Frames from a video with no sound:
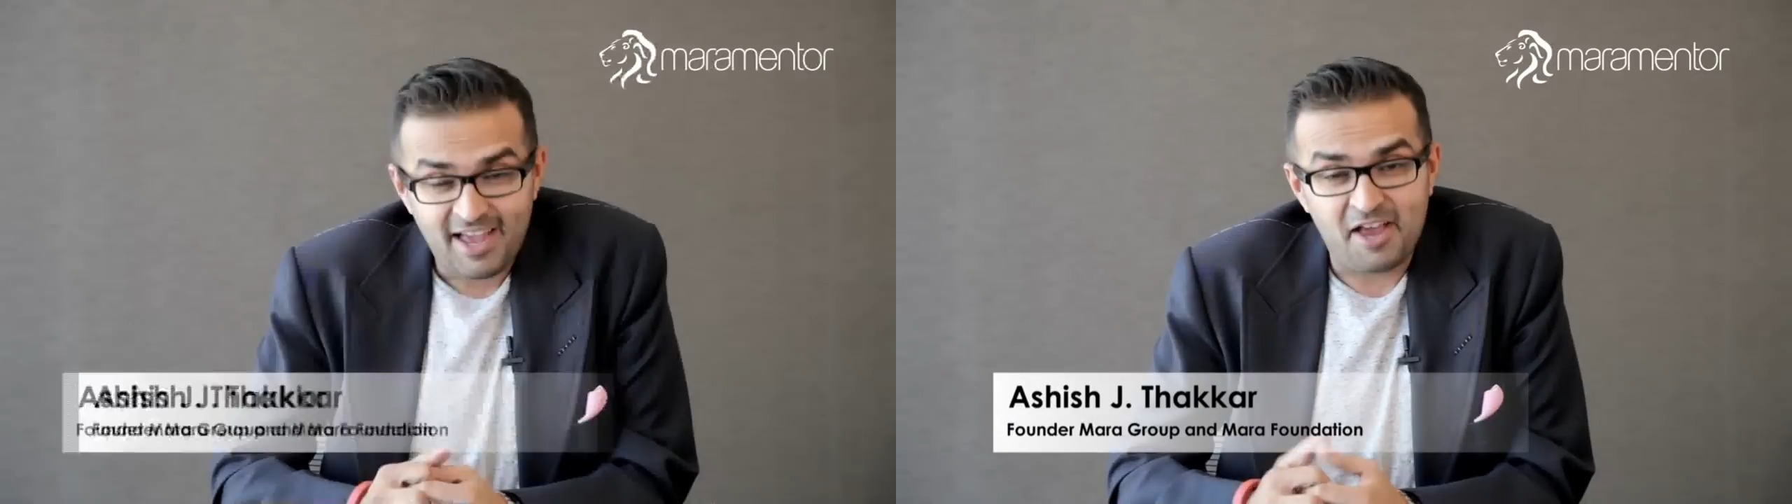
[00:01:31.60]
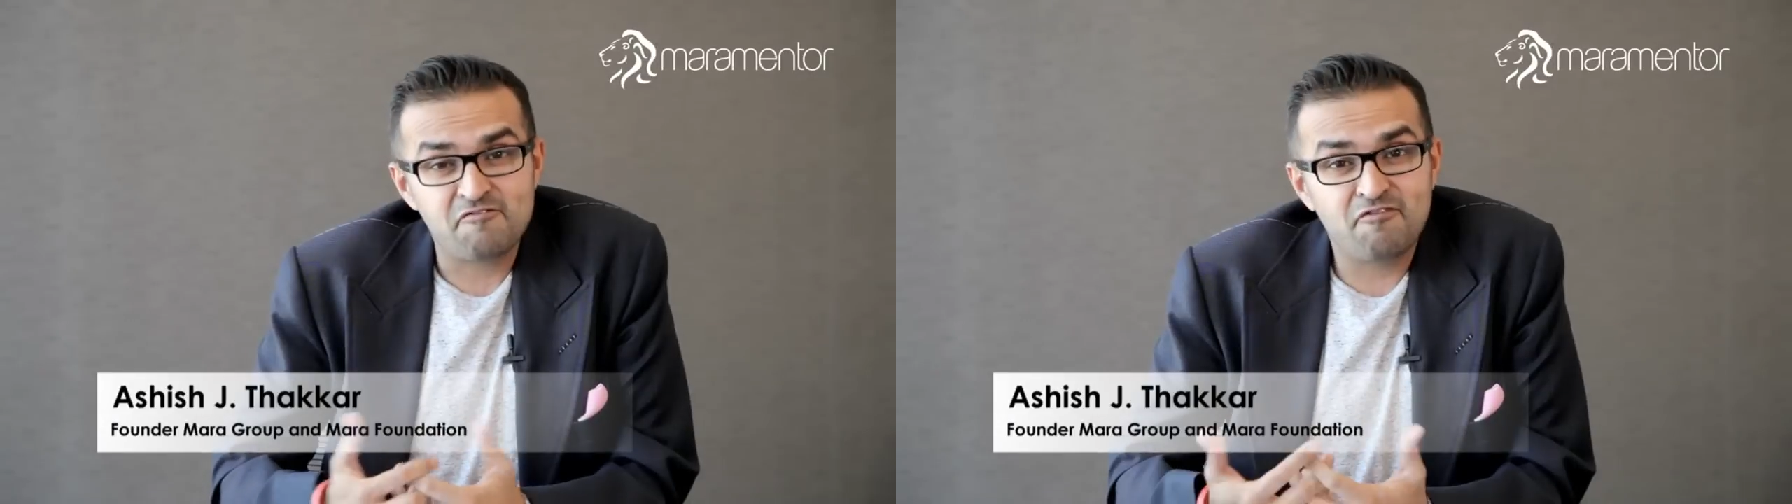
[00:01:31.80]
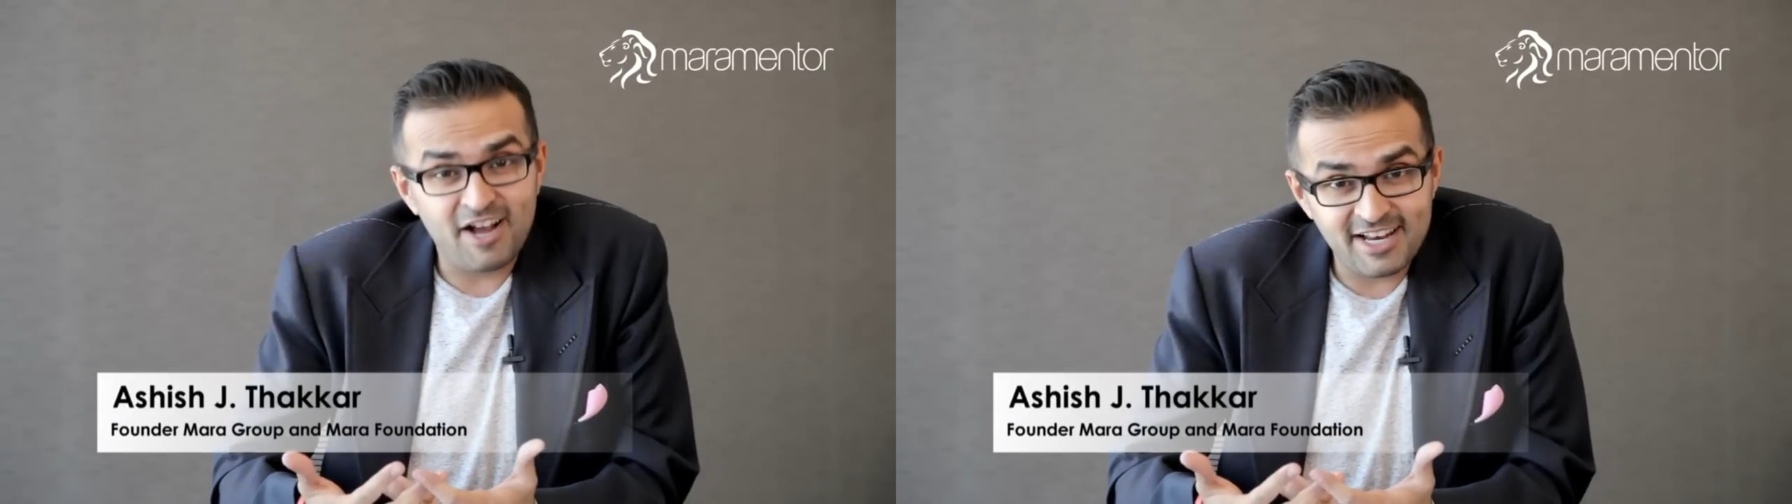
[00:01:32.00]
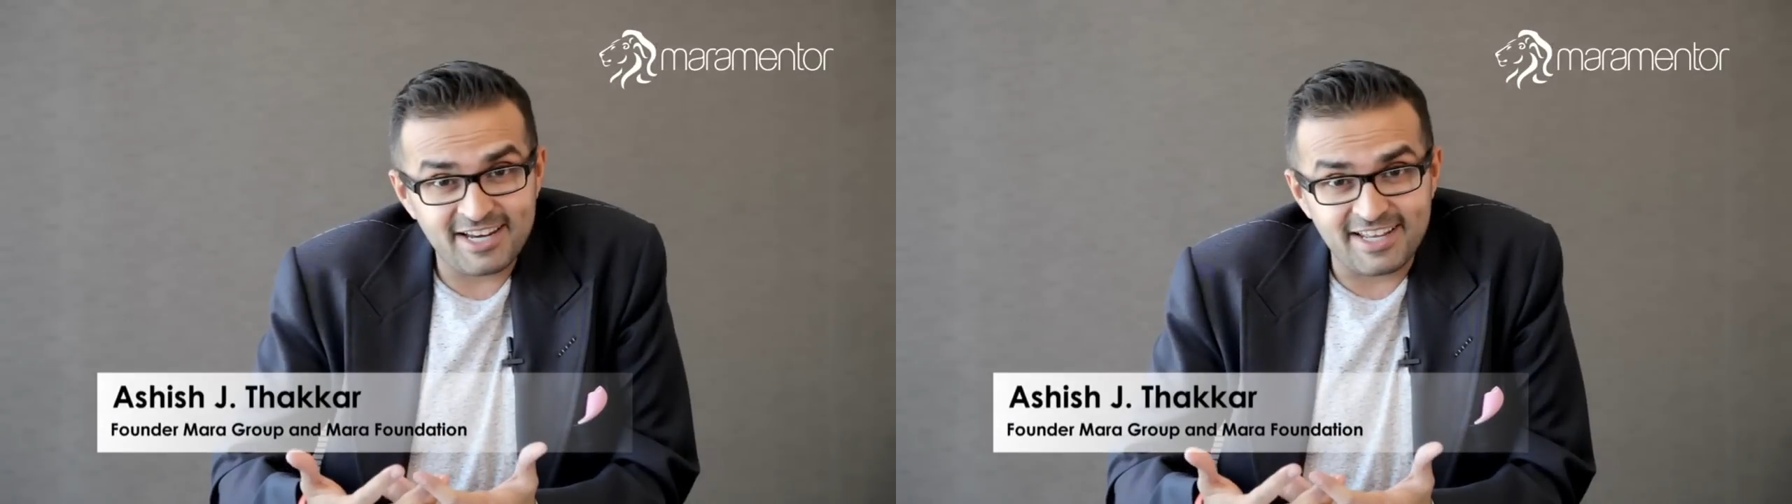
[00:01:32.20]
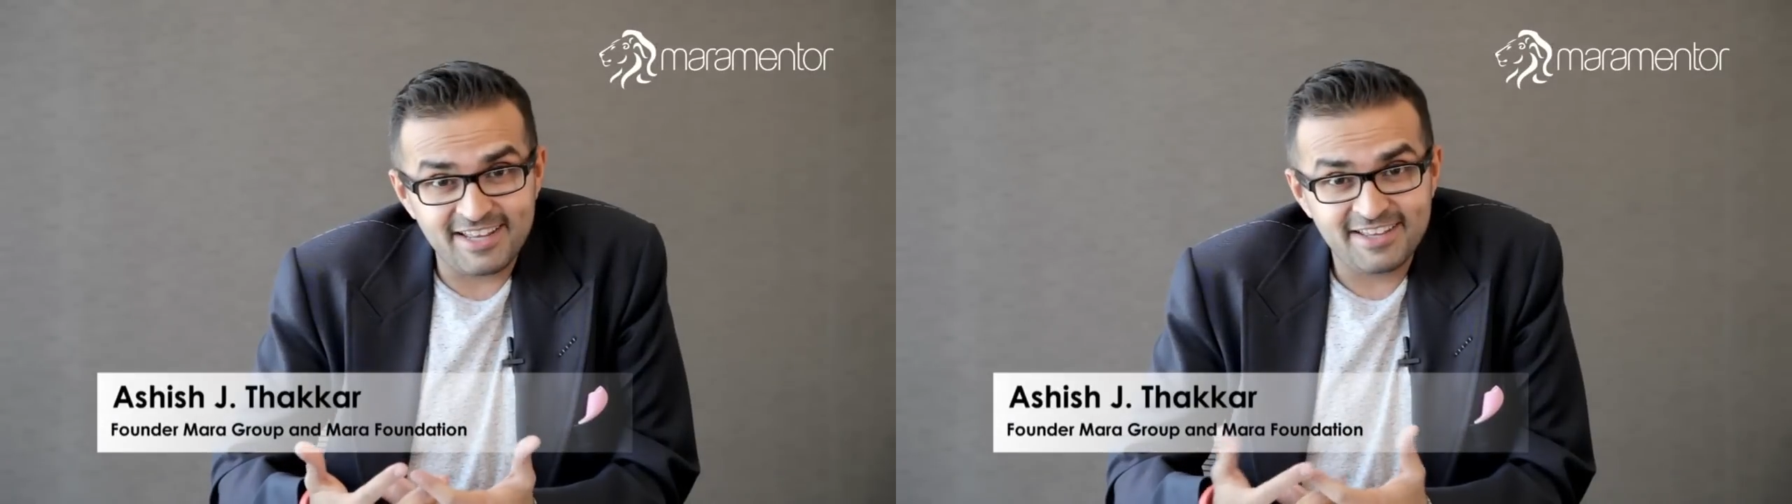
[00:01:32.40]
And
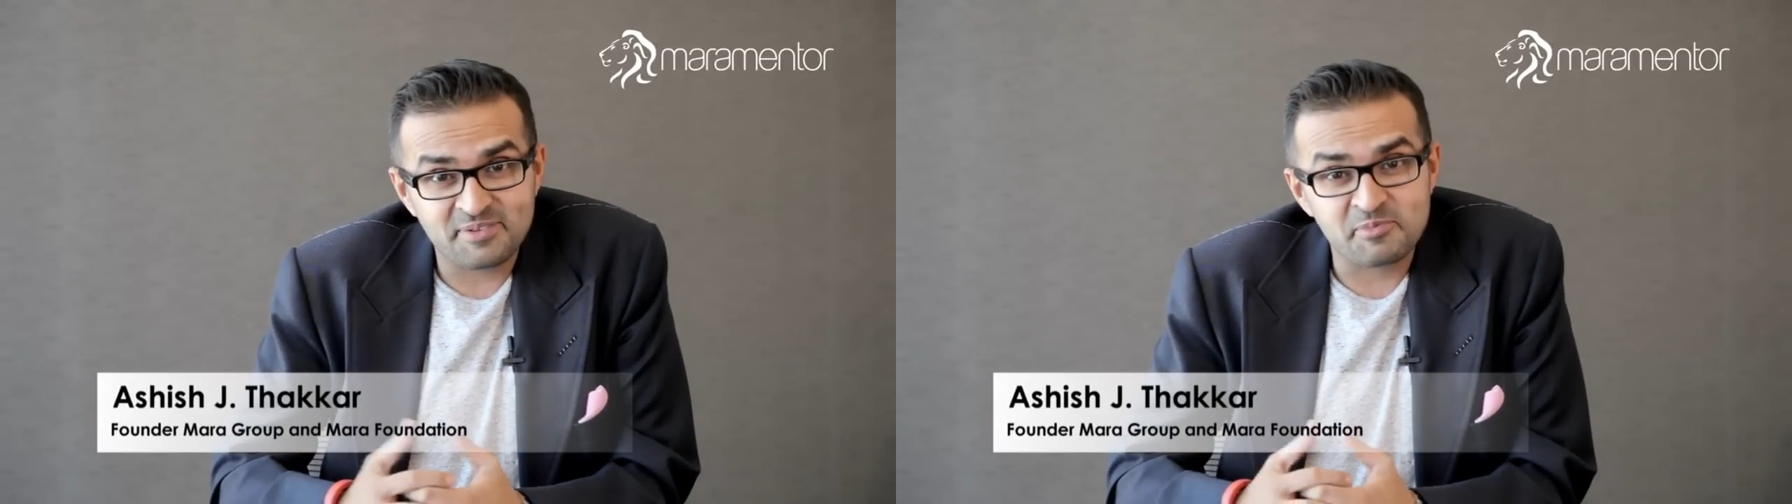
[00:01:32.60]
finally, the